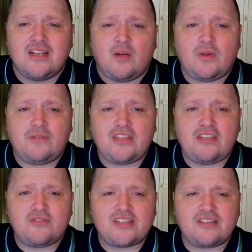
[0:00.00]
with the
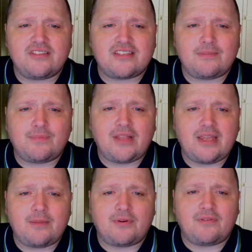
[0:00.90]
utility
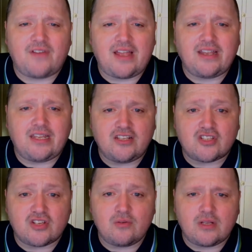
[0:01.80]
player providing
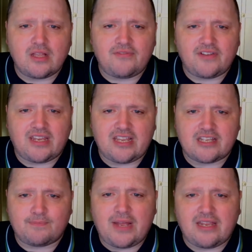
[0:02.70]
two clever
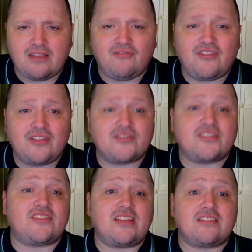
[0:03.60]
kicks back in field to
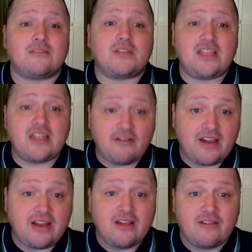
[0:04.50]
set up
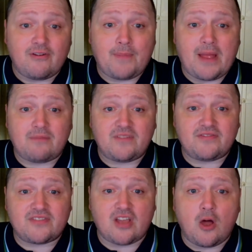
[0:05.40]
Cleary for
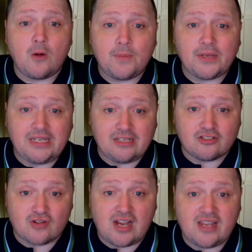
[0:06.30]
Penrith's opening
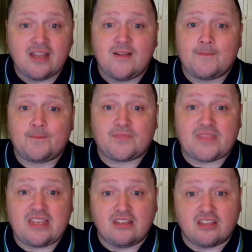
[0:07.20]
try
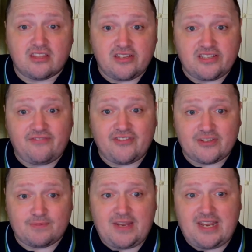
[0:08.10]
in the
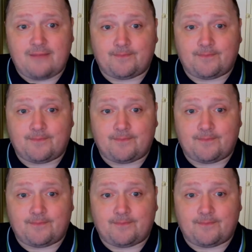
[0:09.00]
31st minute,